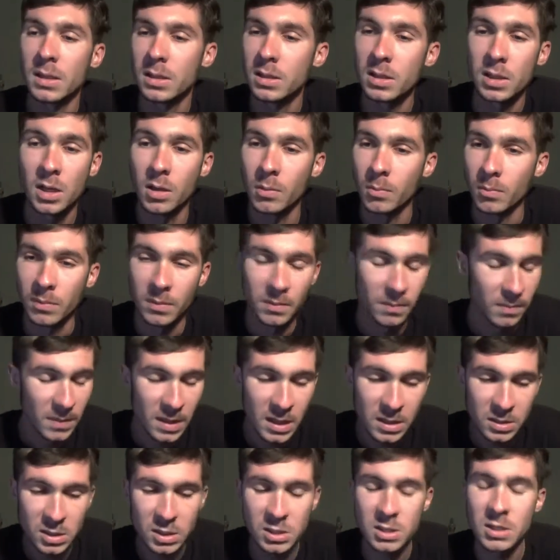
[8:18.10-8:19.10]
You know,
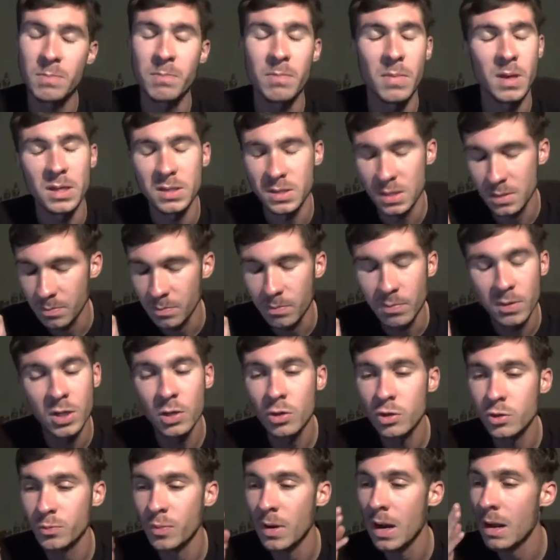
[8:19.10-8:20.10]
it's just a, it's a
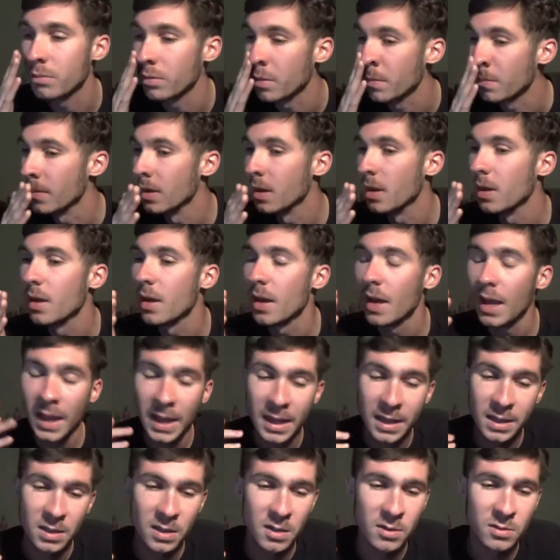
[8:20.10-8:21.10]
huge problem.
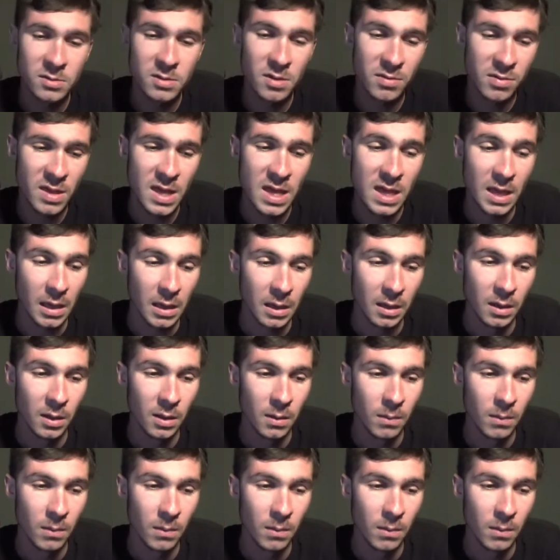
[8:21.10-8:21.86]
And here's the thing.